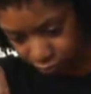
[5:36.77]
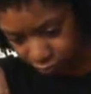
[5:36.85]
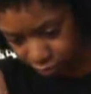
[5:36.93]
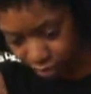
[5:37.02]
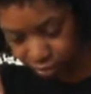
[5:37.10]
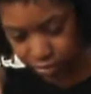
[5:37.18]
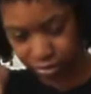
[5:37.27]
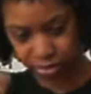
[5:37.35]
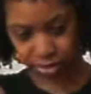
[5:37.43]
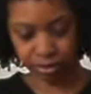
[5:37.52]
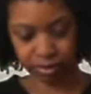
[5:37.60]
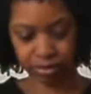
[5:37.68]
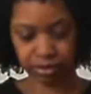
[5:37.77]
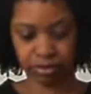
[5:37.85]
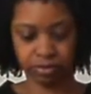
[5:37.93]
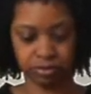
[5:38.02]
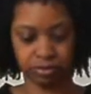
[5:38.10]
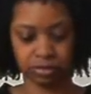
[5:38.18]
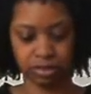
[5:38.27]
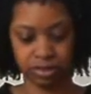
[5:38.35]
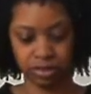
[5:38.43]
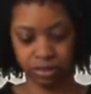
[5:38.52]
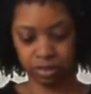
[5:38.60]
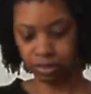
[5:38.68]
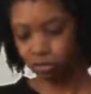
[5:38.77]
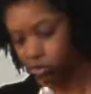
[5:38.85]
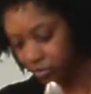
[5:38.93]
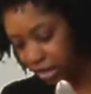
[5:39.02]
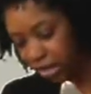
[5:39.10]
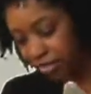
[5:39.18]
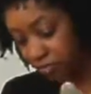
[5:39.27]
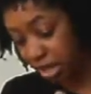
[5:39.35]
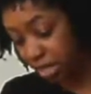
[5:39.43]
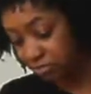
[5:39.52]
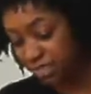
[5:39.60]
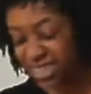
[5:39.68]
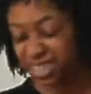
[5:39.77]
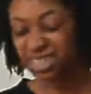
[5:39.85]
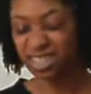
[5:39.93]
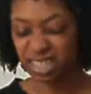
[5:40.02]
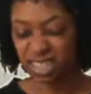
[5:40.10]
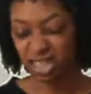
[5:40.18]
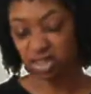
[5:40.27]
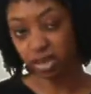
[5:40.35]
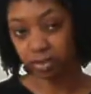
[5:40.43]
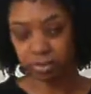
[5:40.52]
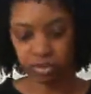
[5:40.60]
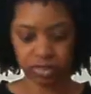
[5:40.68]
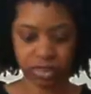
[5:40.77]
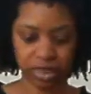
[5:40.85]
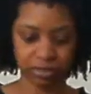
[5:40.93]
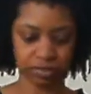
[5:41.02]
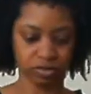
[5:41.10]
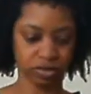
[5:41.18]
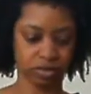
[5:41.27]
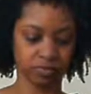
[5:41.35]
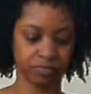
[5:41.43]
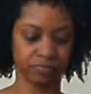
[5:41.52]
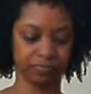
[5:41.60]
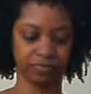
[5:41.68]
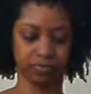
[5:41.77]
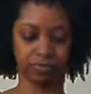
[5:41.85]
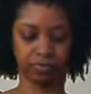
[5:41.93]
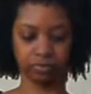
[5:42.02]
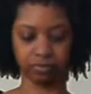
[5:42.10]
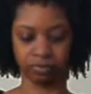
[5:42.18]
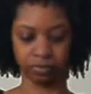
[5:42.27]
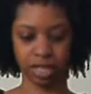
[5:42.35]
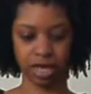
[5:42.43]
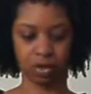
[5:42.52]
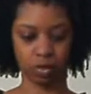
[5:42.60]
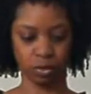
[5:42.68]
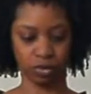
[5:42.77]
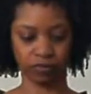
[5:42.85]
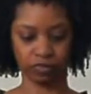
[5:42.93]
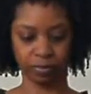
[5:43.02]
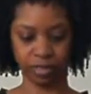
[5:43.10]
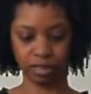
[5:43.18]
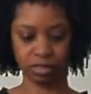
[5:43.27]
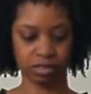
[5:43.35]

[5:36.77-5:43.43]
Yeah, that's exactly there. Well, I've got 66 grams altogether, so that'll work for me.